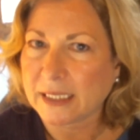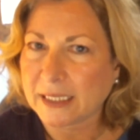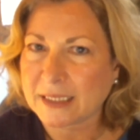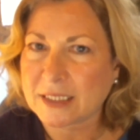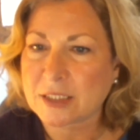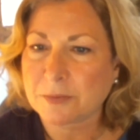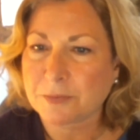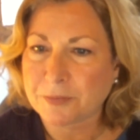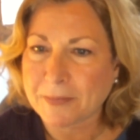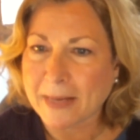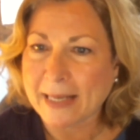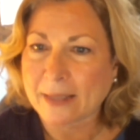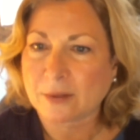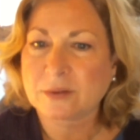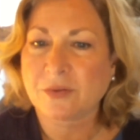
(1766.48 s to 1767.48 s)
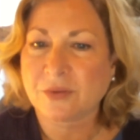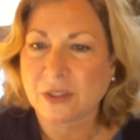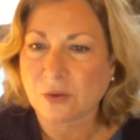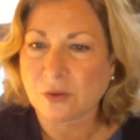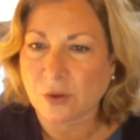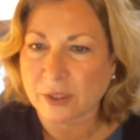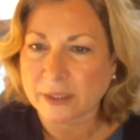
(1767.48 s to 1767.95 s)
It's about
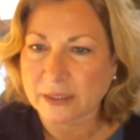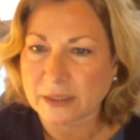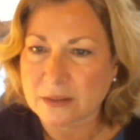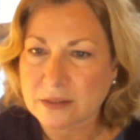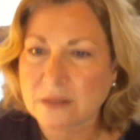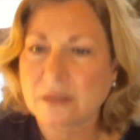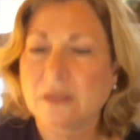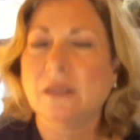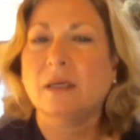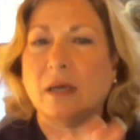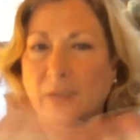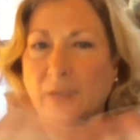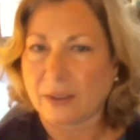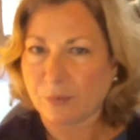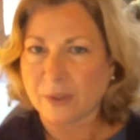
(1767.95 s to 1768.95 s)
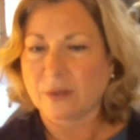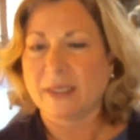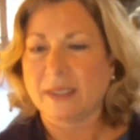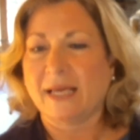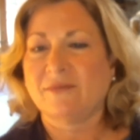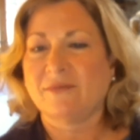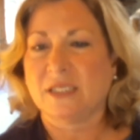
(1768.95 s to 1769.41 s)
the audience. Okay, we
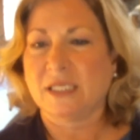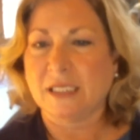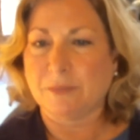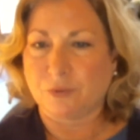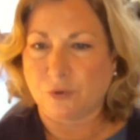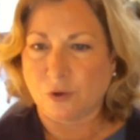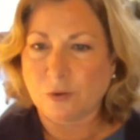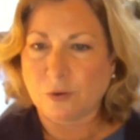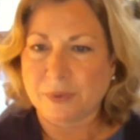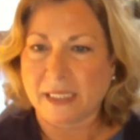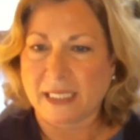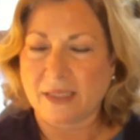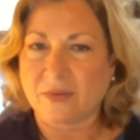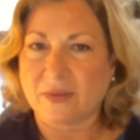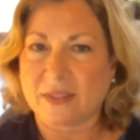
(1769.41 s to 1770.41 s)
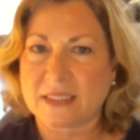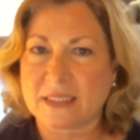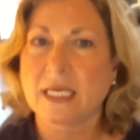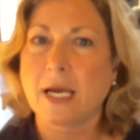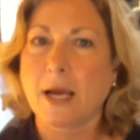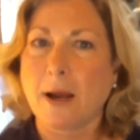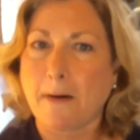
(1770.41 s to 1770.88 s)
don't have to keep role playing this,
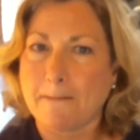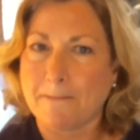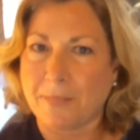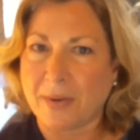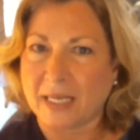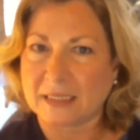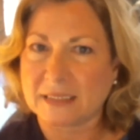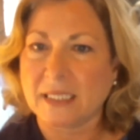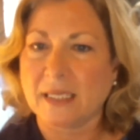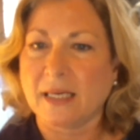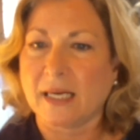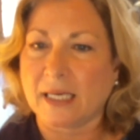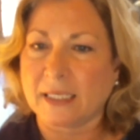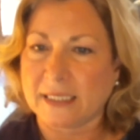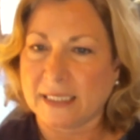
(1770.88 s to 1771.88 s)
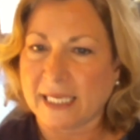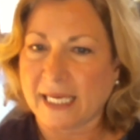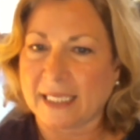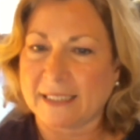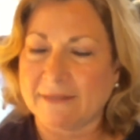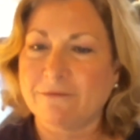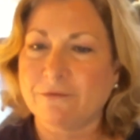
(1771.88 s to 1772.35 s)
but
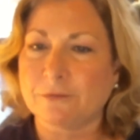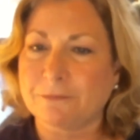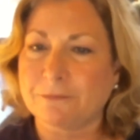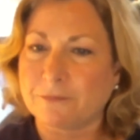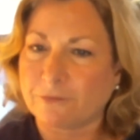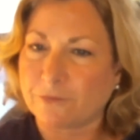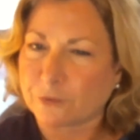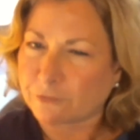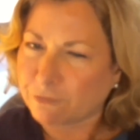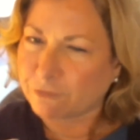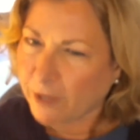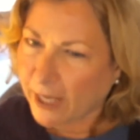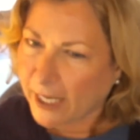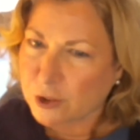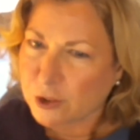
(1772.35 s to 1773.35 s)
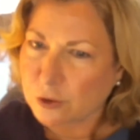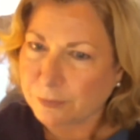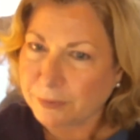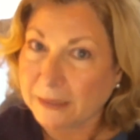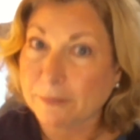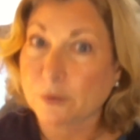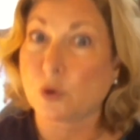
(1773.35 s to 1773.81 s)
again, for fragile
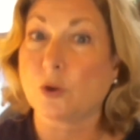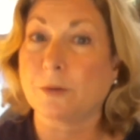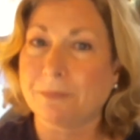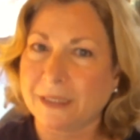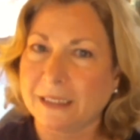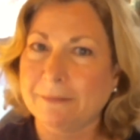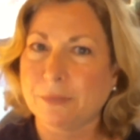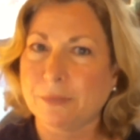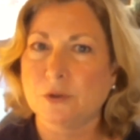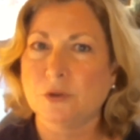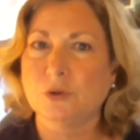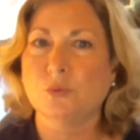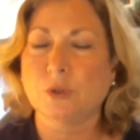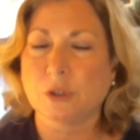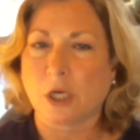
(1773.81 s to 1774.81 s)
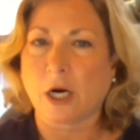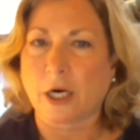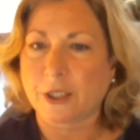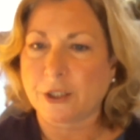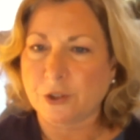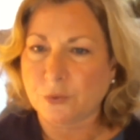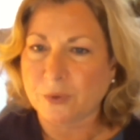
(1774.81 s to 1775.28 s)
people or people who will
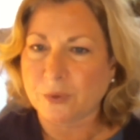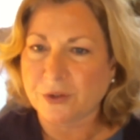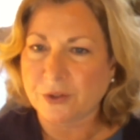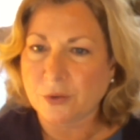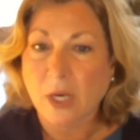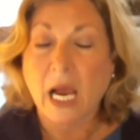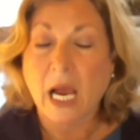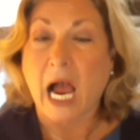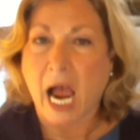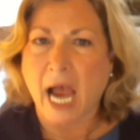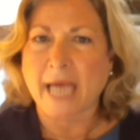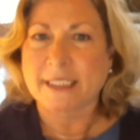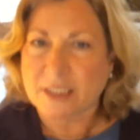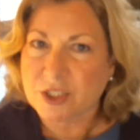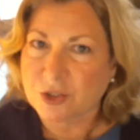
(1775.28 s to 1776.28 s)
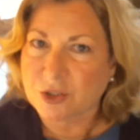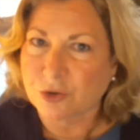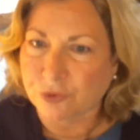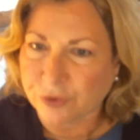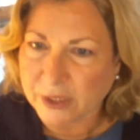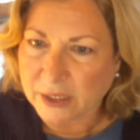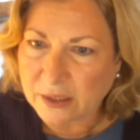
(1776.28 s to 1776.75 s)
argue with you, I
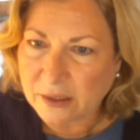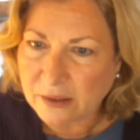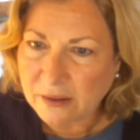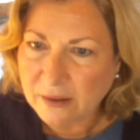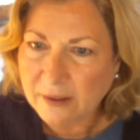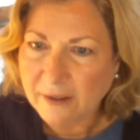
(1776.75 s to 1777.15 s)
disagree.